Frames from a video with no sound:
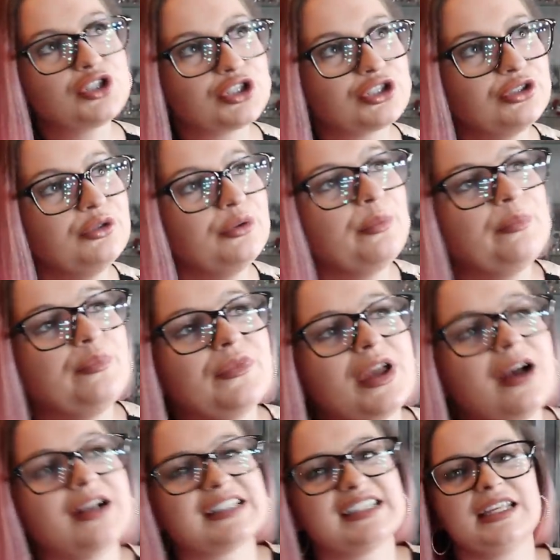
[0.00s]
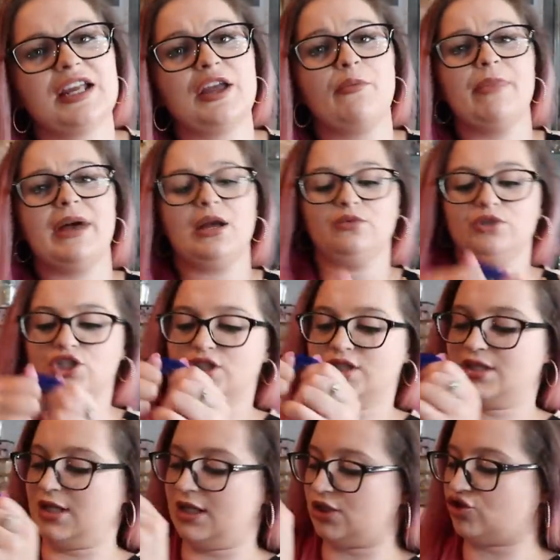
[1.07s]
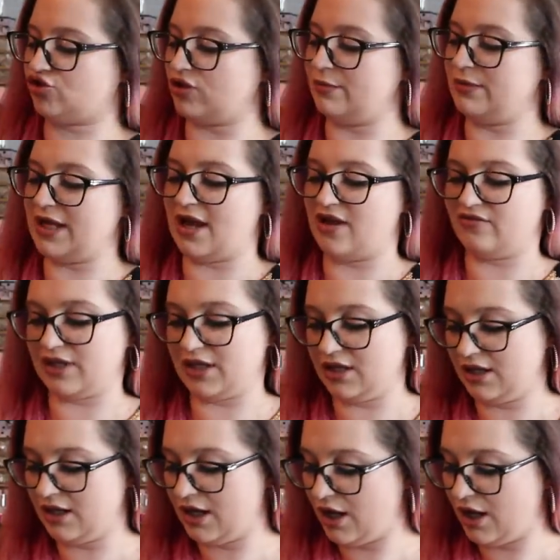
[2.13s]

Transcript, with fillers: to our second bag, which is extremely heavy.